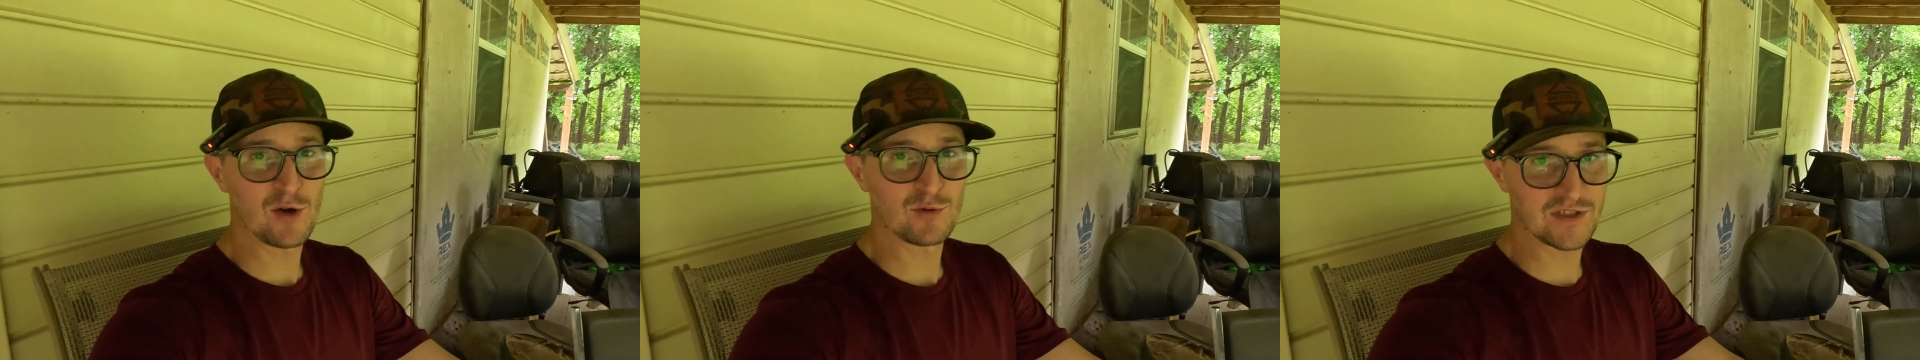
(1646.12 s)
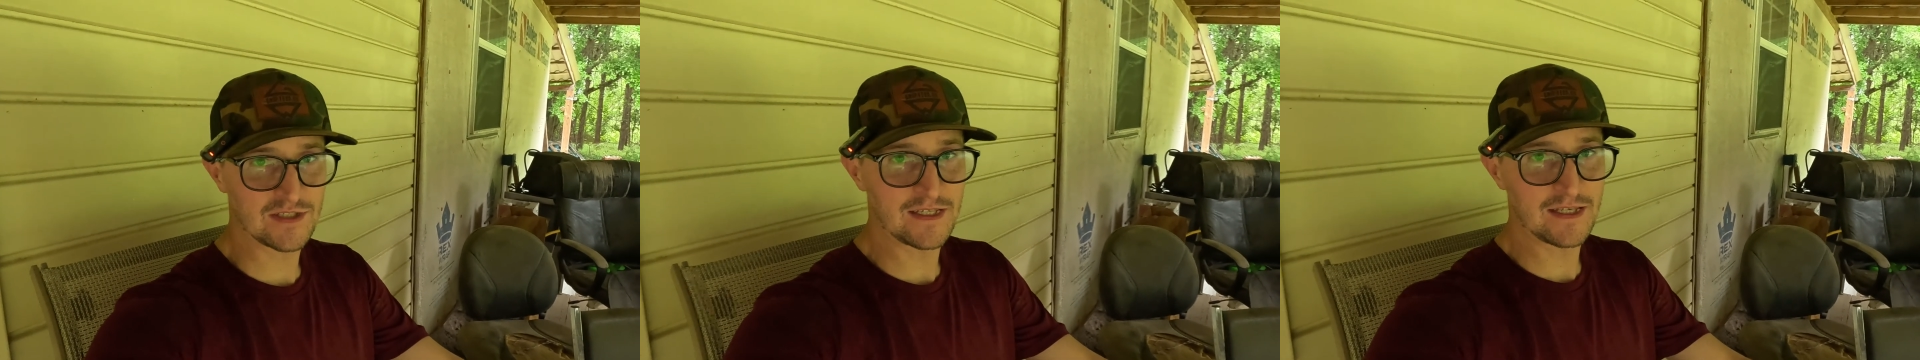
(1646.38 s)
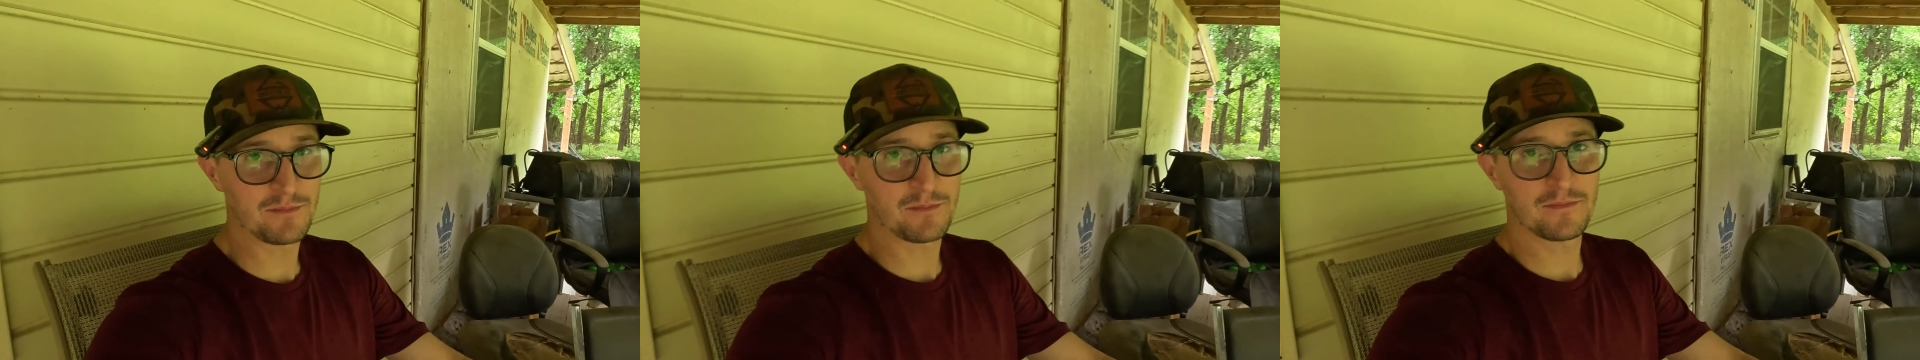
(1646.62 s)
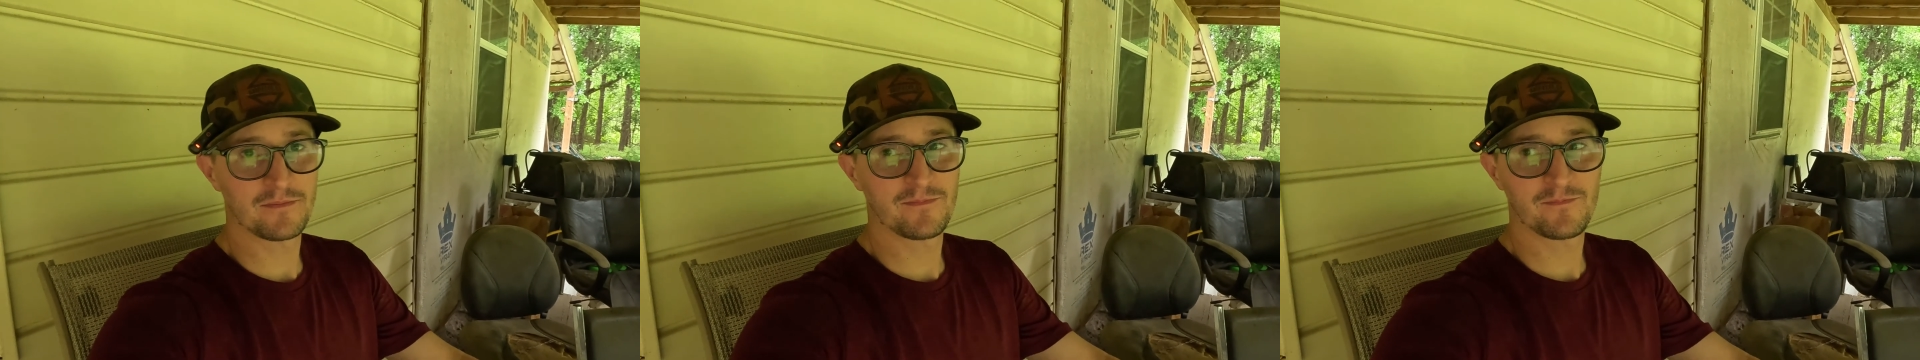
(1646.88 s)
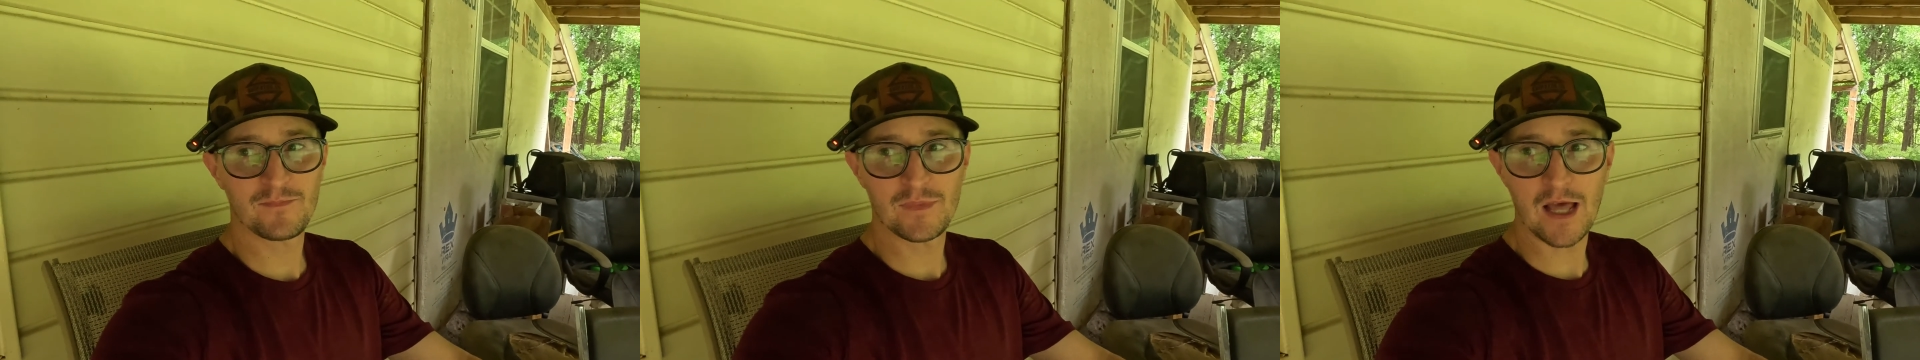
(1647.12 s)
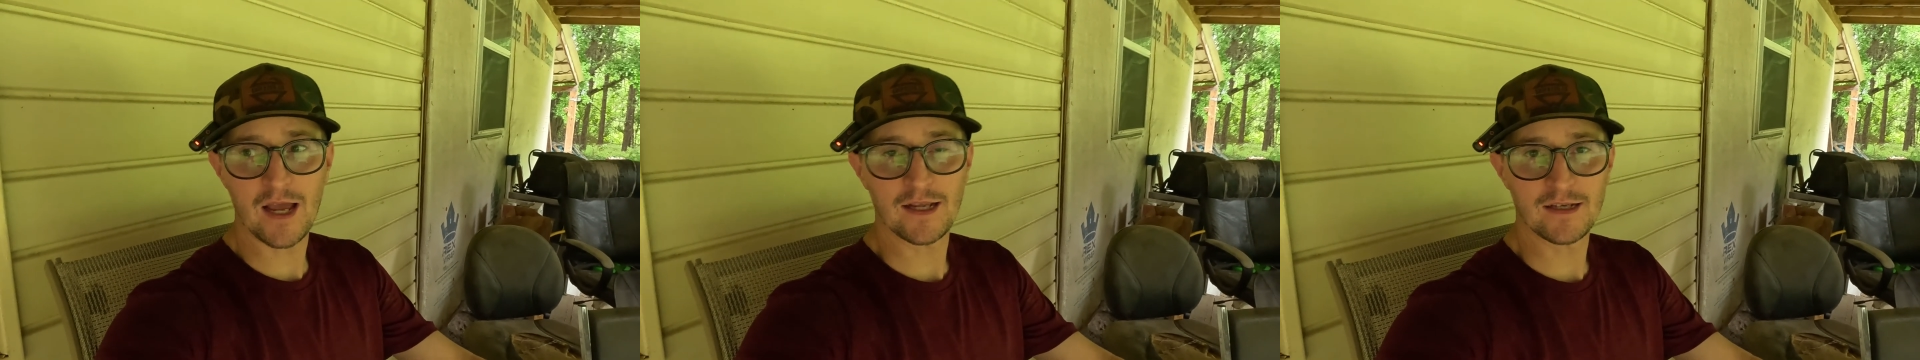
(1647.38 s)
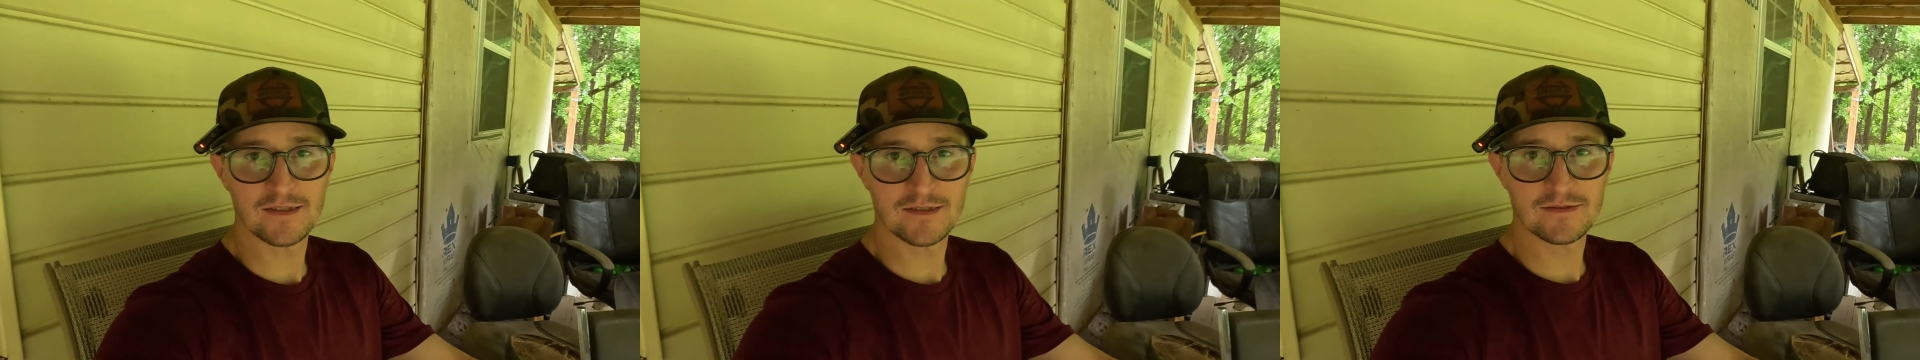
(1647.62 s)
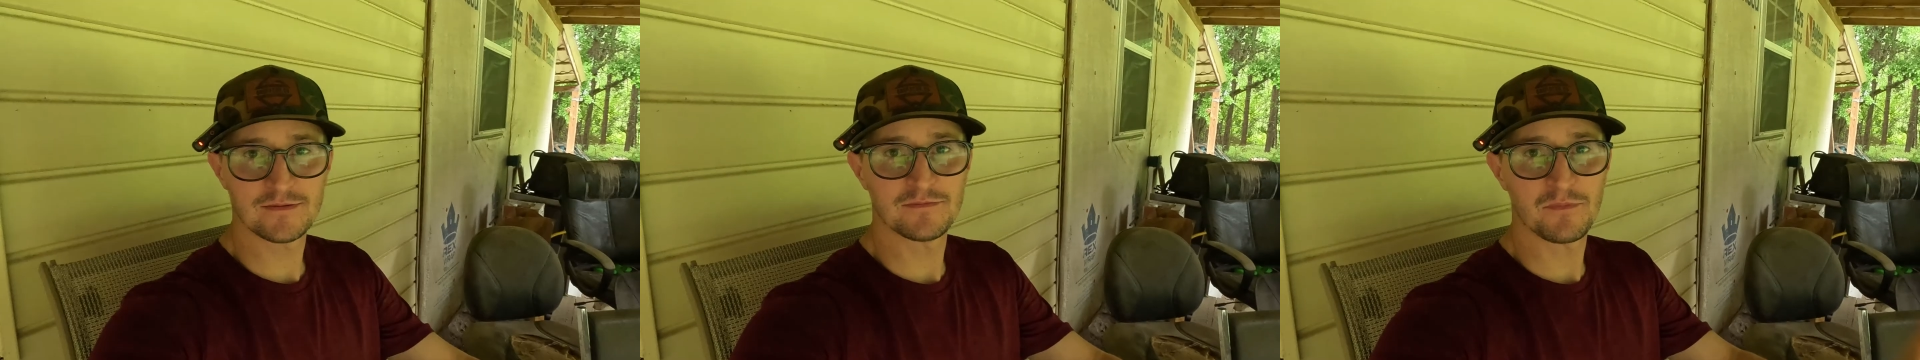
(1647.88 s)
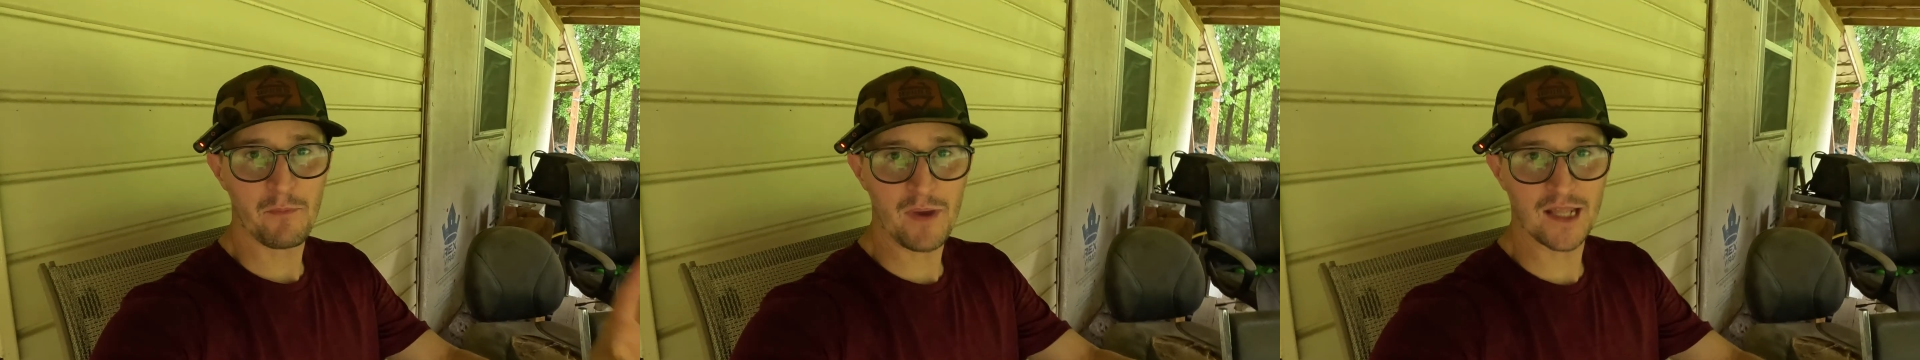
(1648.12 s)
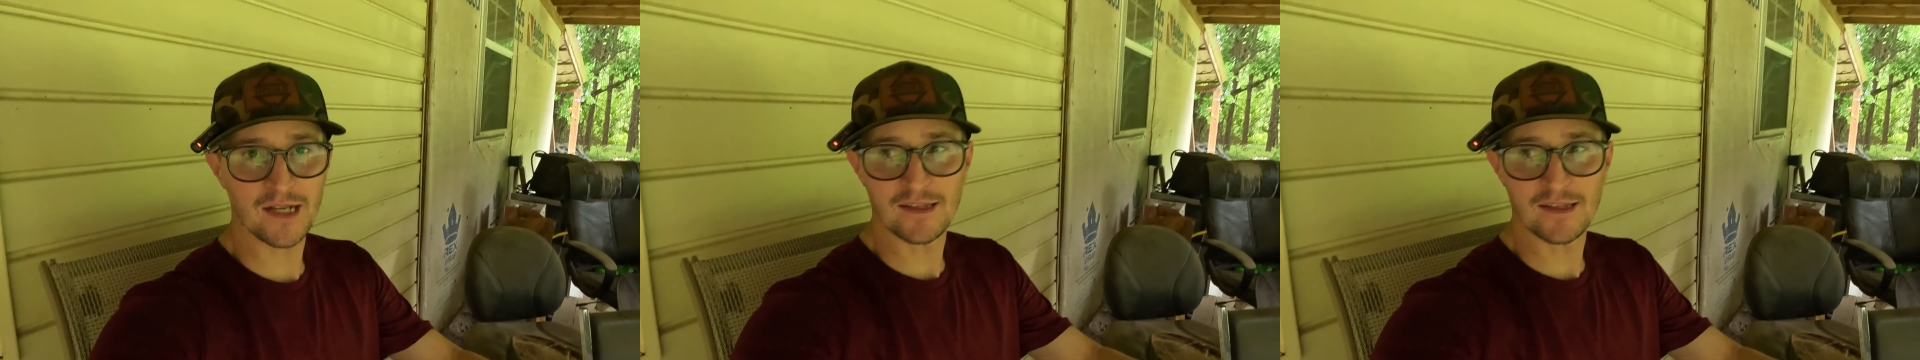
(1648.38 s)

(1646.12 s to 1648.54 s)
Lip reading: no sleep like being